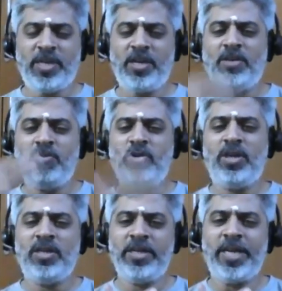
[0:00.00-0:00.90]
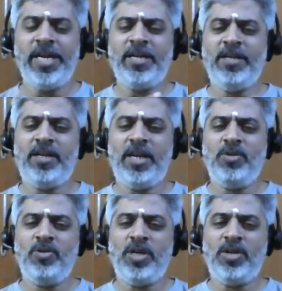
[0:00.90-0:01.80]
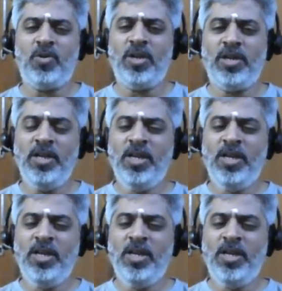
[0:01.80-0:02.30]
cannot put a gate and try to control, and